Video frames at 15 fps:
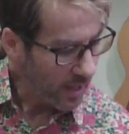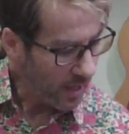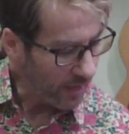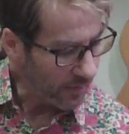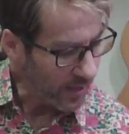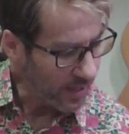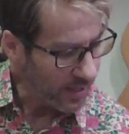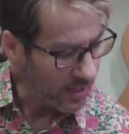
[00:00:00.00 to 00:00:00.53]

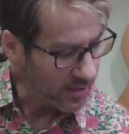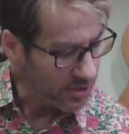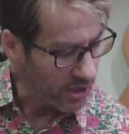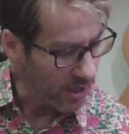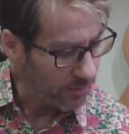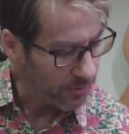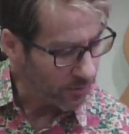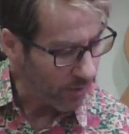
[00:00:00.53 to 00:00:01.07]
And then he
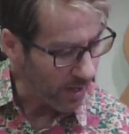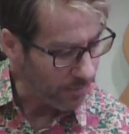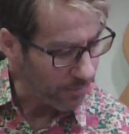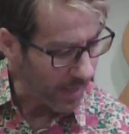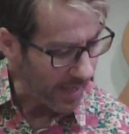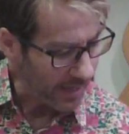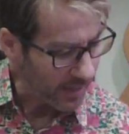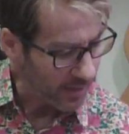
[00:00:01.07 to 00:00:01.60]
jumps right
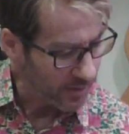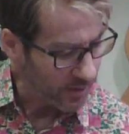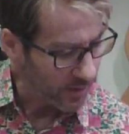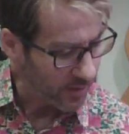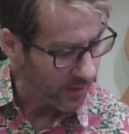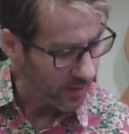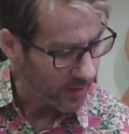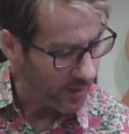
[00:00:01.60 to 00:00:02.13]
back into
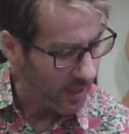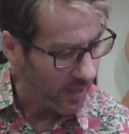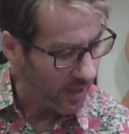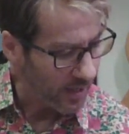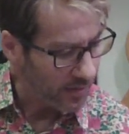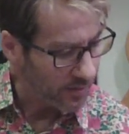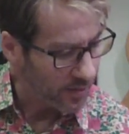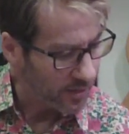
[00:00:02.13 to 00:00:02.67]

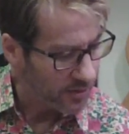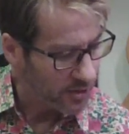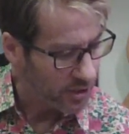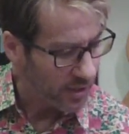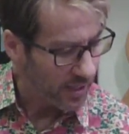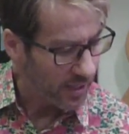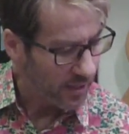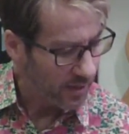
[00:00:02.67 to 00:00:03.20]
the
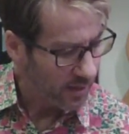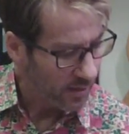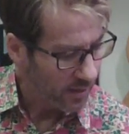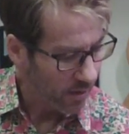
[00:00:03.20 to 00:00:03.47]
G,